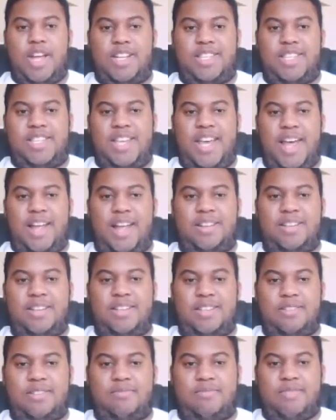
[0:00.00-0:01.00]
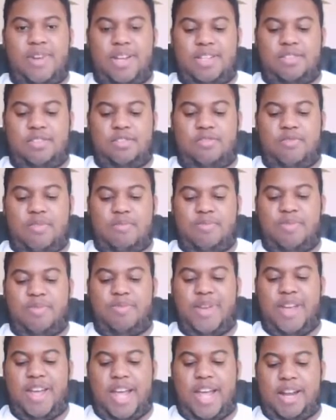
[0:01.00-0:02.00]
talented wrestlers from
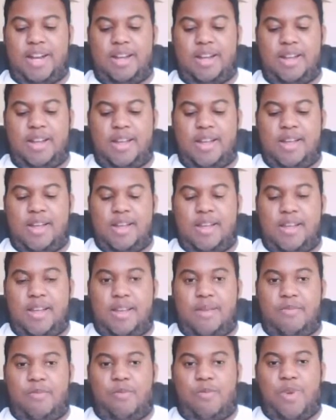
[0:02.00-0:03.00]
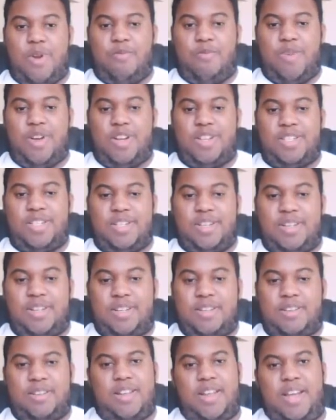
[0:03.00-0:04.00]
Japan. Pretty much
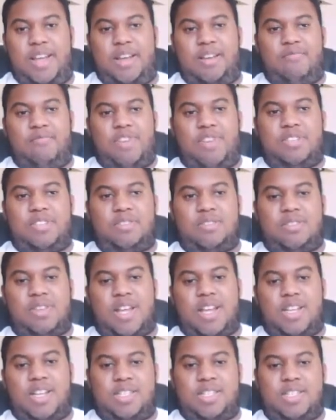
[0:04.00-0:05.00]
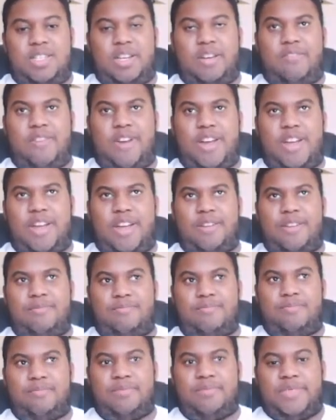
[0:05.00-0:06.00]
like wrestlers like Tajiri,
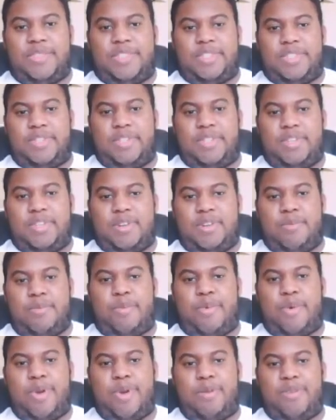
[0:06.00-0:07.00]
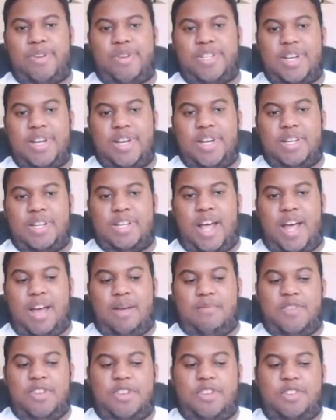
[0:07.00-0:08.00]
pretty much
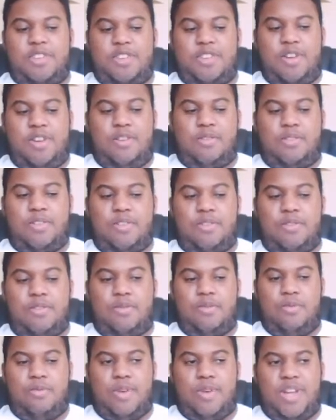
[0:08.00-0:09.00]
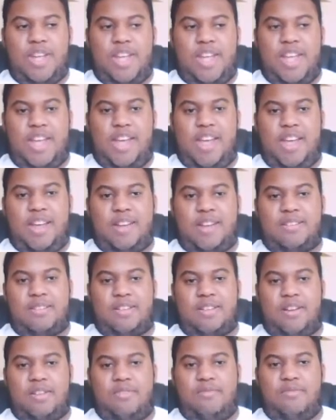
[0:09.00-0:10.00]
Takamichi Noku, and
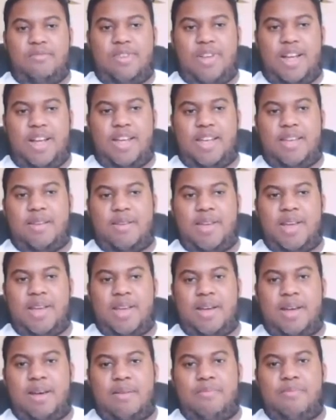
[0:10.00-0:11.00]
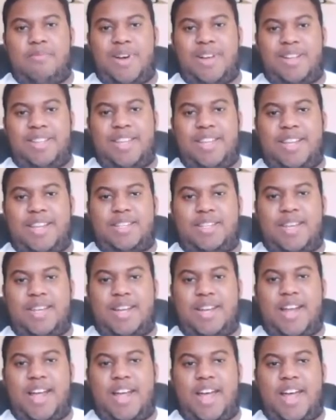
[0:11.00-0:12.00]
Kunfunagi. But they did